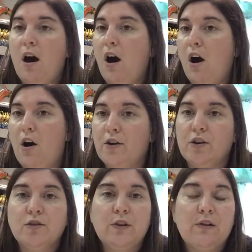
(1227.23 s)
All
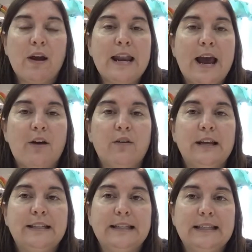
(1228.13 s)
you're doing right now
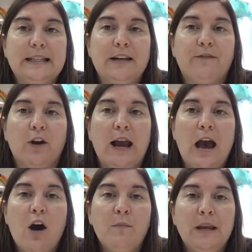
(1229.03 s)
is listening for
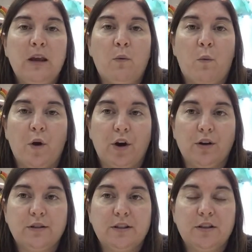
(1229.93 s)
how many
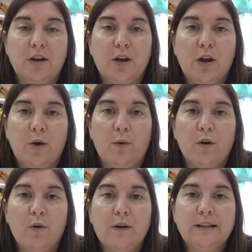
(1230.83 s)
words. We're
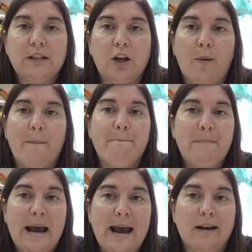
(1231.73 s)
going to go
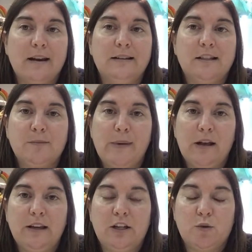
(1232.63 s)
back and
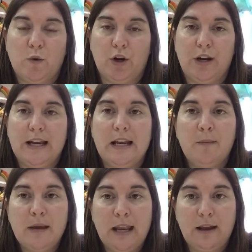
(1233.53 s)
spell each word in a
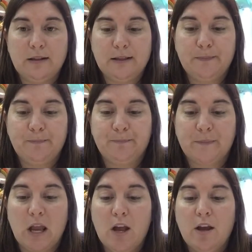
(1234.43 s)
minute.
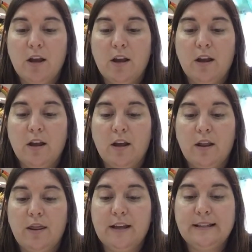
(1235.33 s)

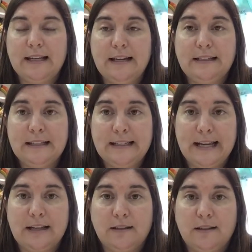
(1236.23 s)
The sentence is,